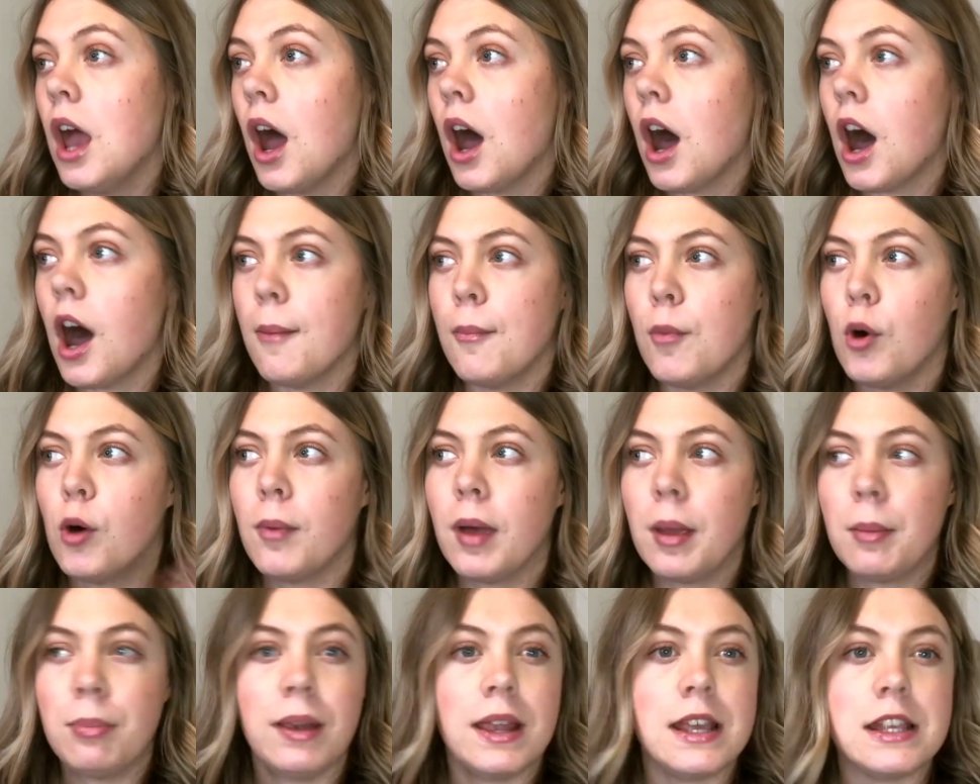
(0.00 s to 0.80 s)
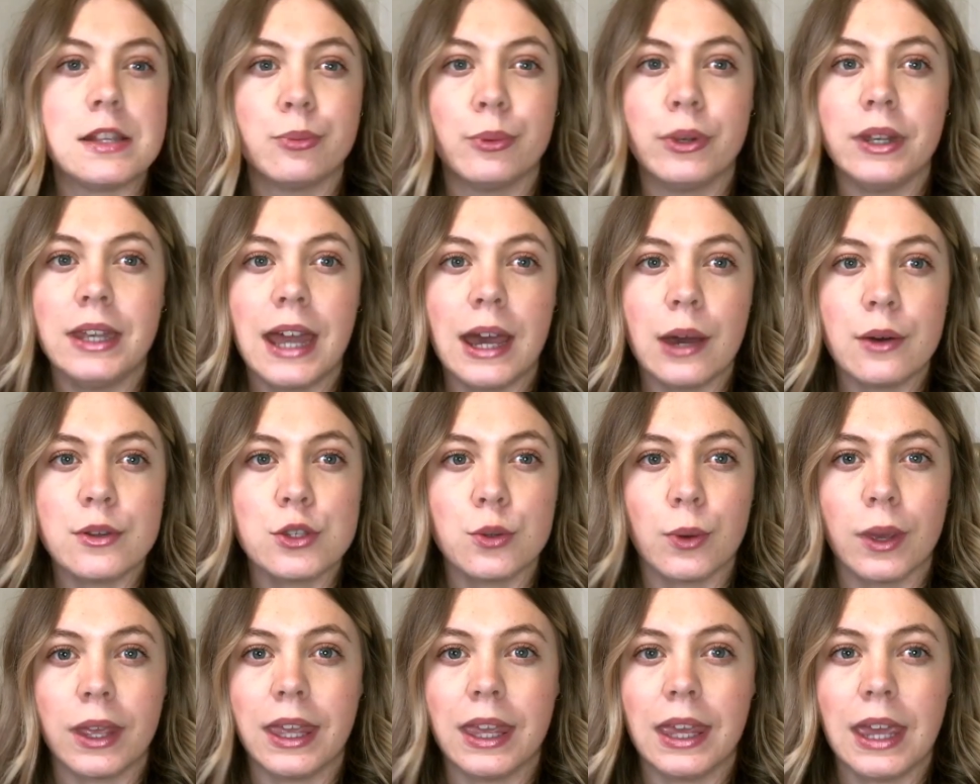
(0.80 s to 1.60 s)
on my placement now
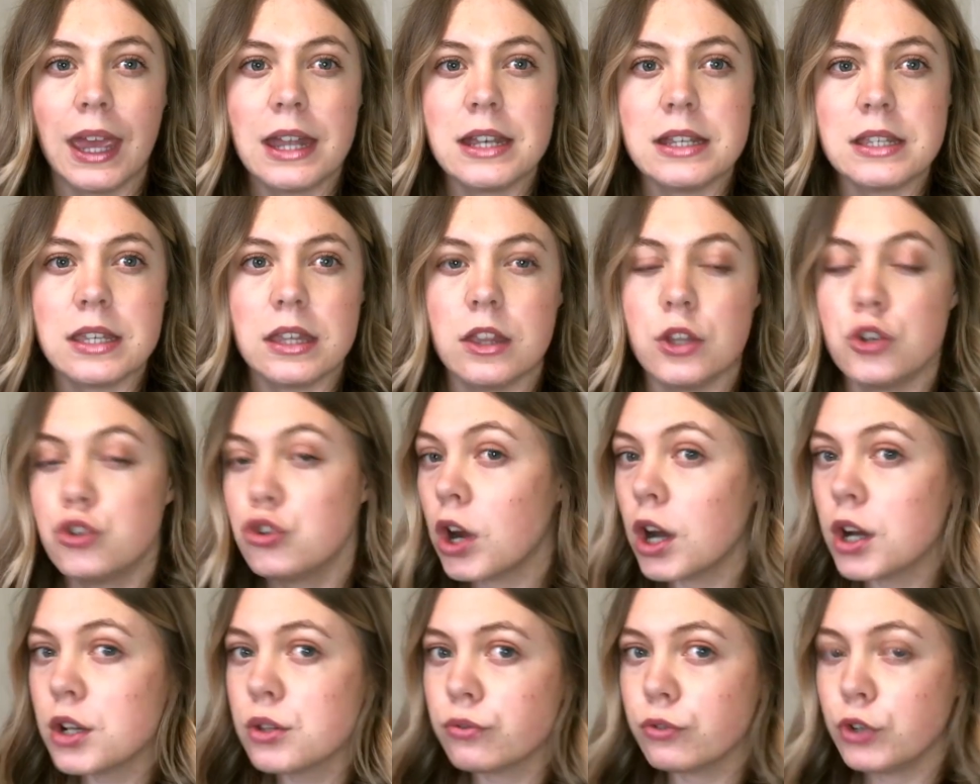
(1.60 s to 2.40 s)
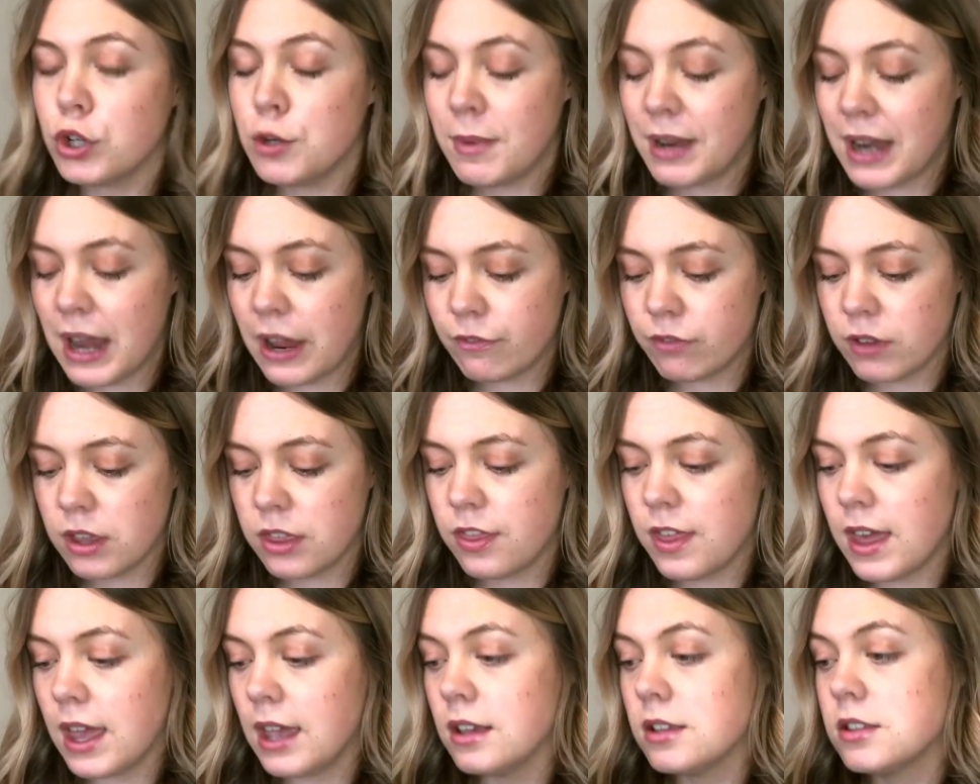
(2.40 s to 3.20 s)
so I can get into the drugs room and everything.